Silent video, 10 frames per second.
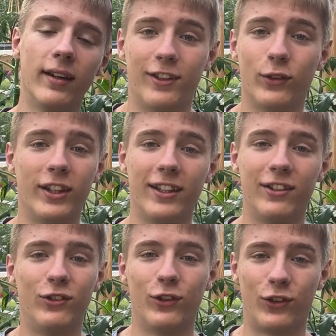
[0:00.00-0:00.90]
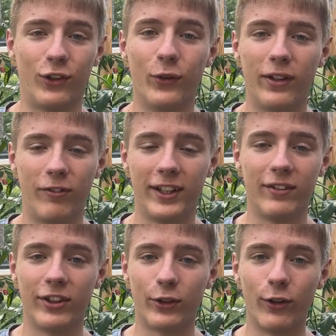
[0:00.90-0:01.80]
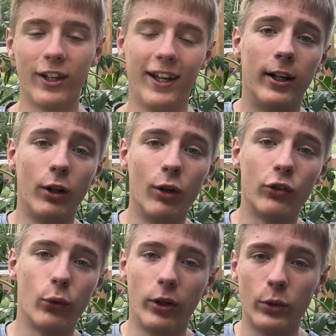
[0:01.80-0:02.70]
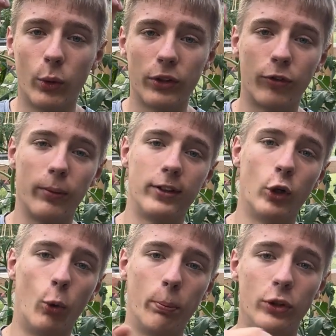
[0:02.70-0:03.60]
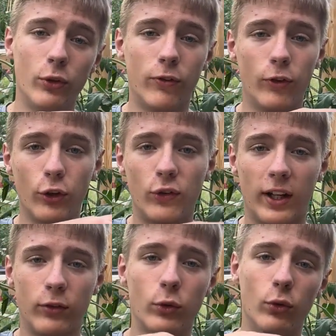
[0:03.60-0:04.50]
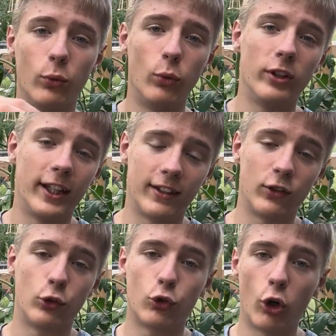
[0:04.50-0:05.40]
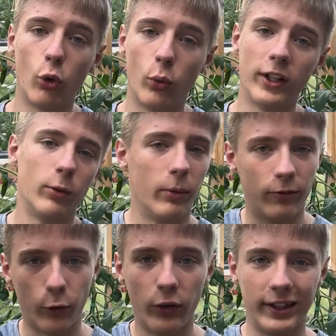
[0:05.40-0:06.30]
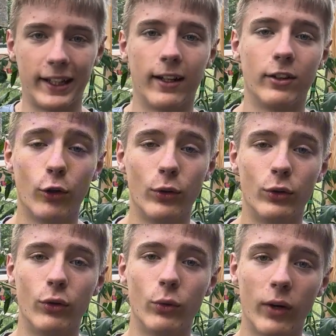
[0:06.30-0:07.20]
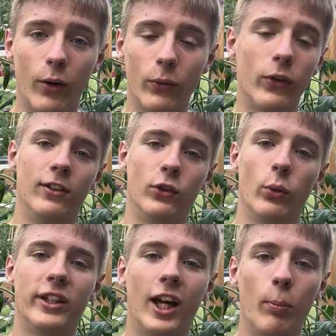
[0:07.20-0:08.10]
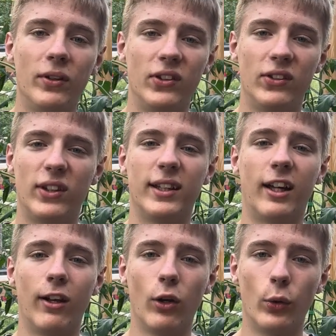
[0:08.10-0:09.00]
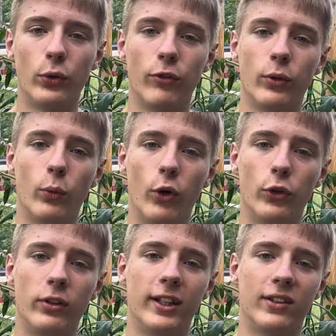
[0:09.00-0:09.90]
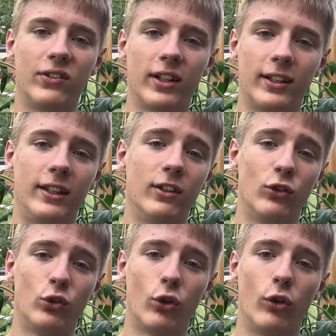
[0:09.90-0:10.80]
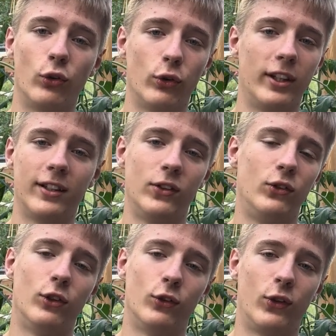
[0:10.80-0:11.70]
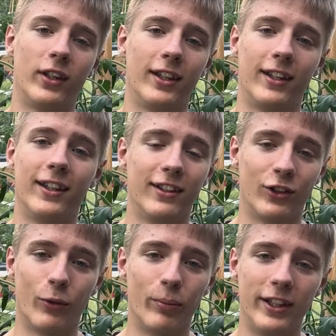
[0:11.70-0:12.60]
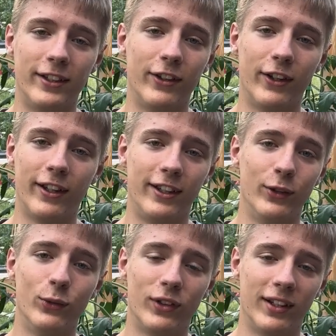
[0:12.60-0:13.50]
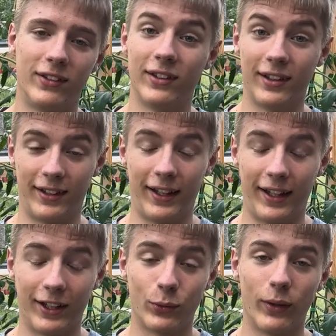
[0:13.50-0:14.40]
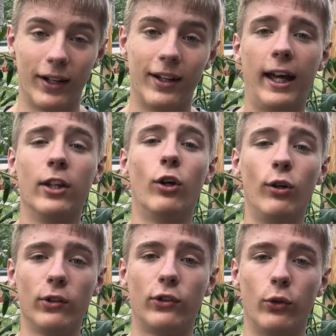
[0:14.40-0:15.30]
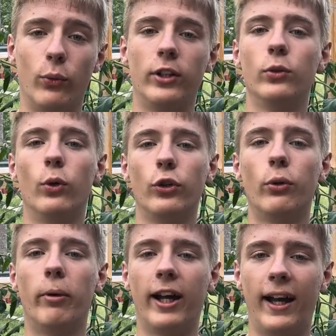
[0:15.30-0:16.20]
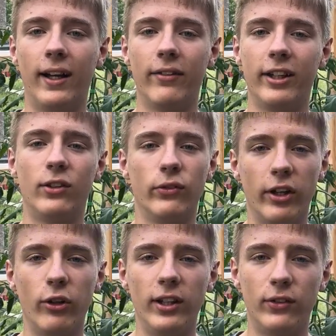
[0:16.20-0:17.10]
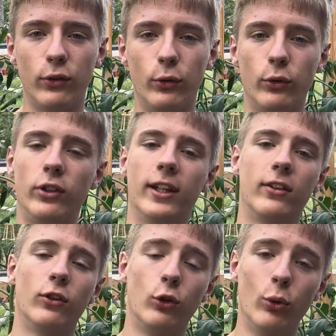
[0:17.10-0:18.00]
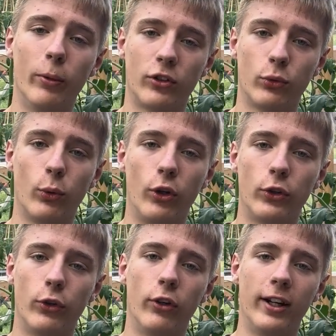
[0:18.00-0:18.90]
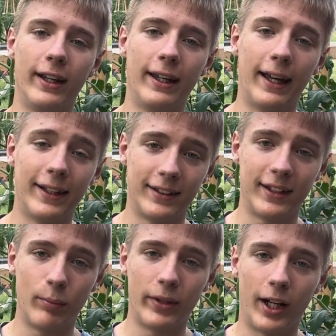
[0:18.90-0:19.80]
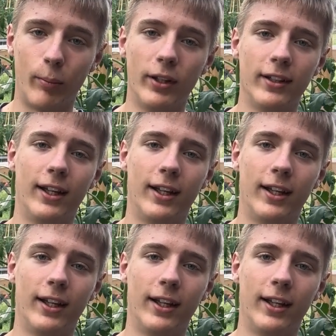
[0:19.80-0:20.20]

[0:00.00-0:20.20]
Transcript: So that is just not effective at all. And also, when you water from the top, you first have to get the straw wet before it can into the ground. So what happens is that a lot of the water gets stuck in the straw. So that is just completely useless as well. And also, when you water by hand, it's very easy to get too much water at the same time.